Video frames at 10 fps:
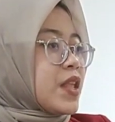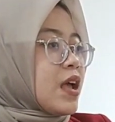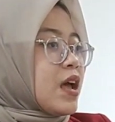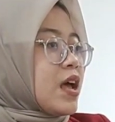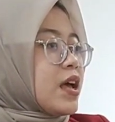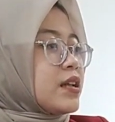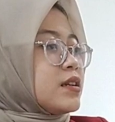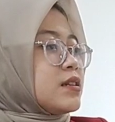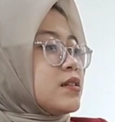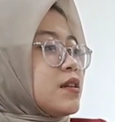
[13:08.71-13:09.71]
an
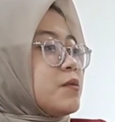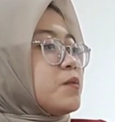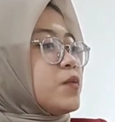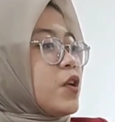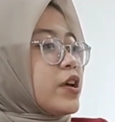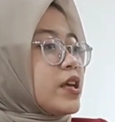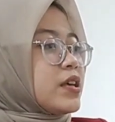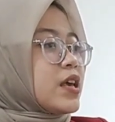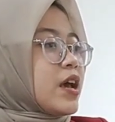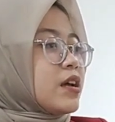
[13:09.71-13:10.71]
employee
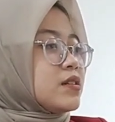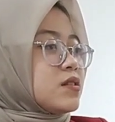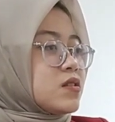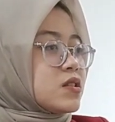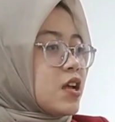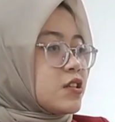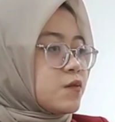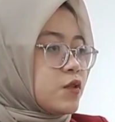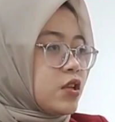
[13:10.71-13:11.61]
can successfully